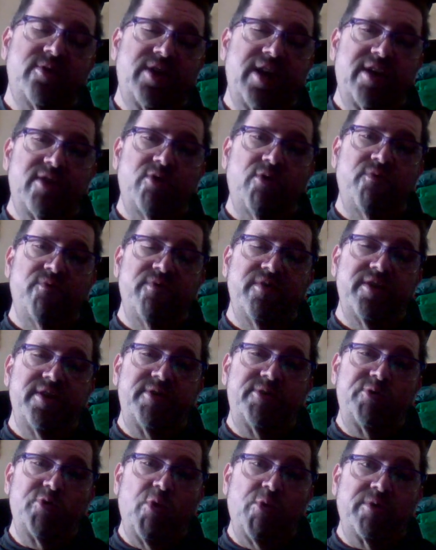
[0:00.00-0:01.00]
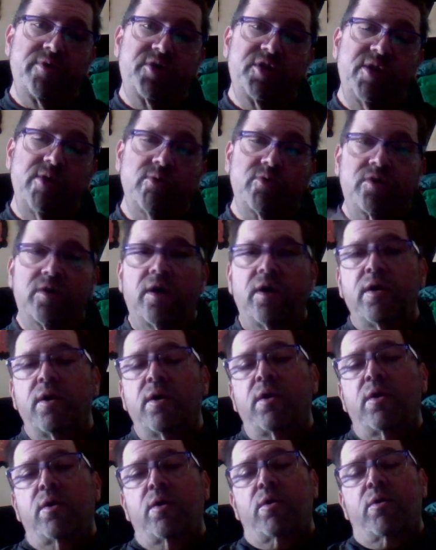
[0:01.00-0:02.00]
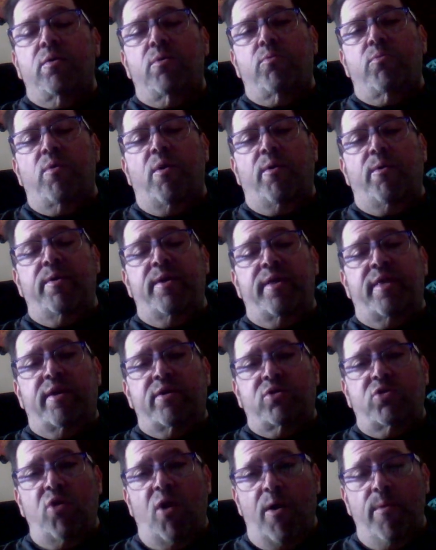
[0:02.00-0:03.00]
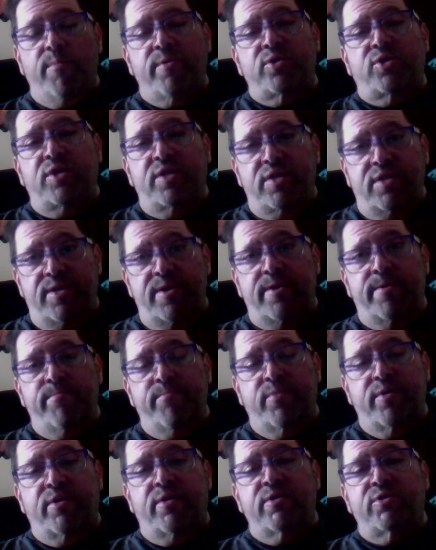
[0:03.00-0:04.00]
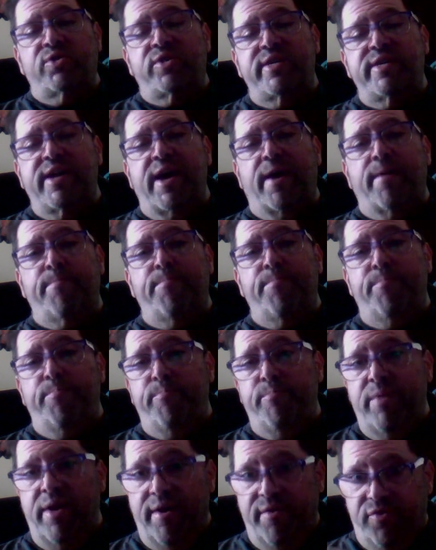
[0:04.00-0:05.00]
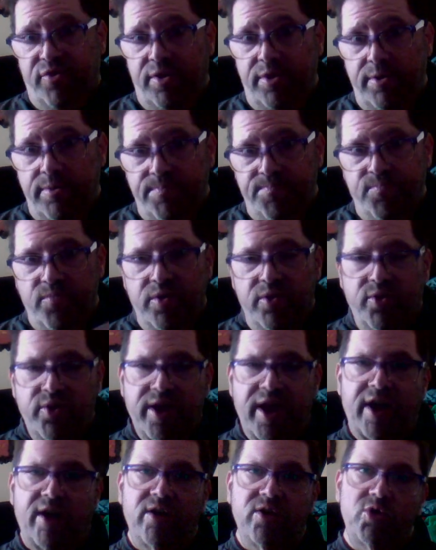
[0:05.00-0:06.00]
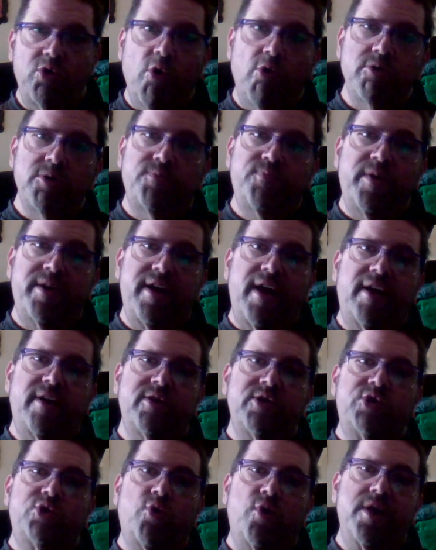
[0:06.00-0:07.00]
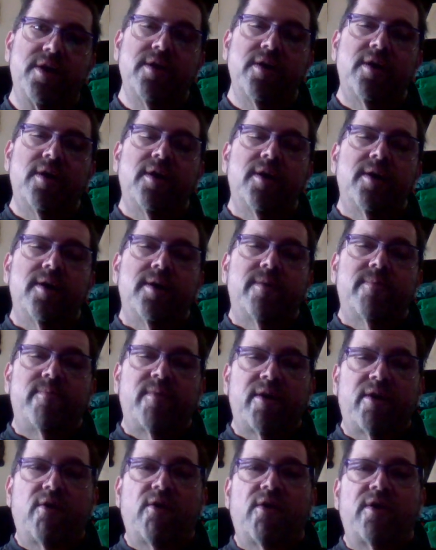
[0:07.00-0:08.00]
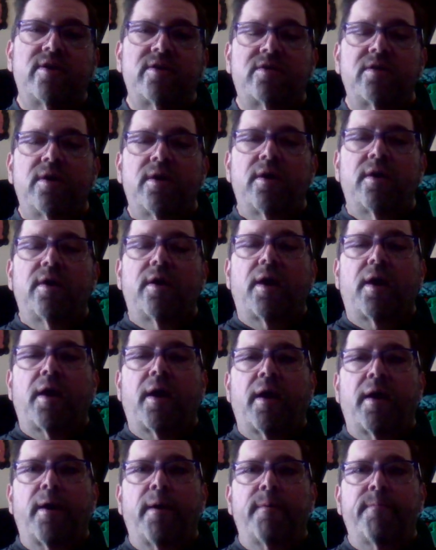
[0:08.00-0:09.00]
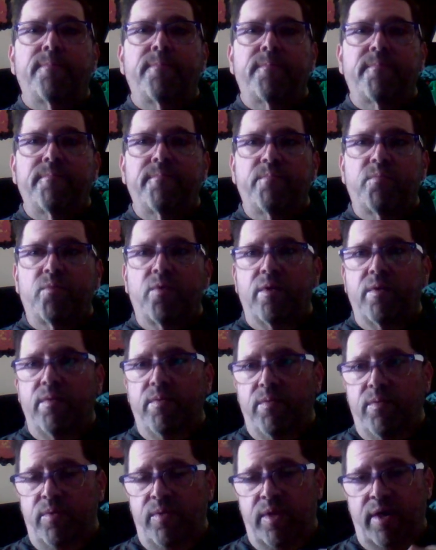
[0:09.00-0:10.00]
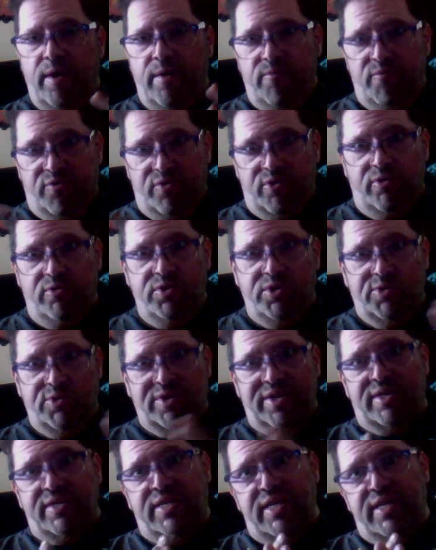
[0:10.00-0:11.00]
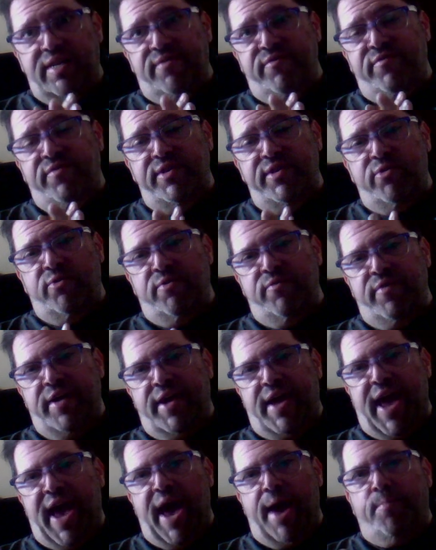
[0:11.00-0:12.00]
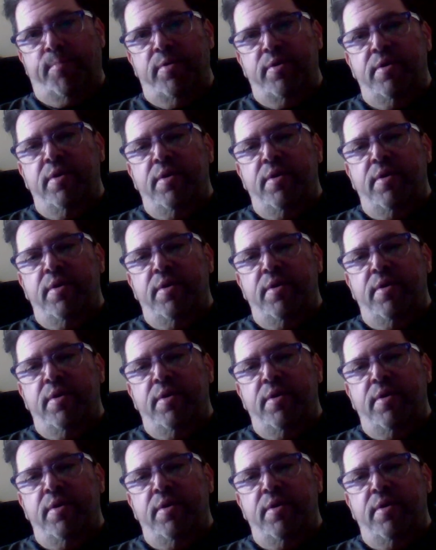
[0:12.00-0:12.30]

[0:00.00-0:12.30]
She had no excuse. Well, in October she did, because she got miffed. She got her nose bit out of joint because for those who didn't see that video, I'll recap it.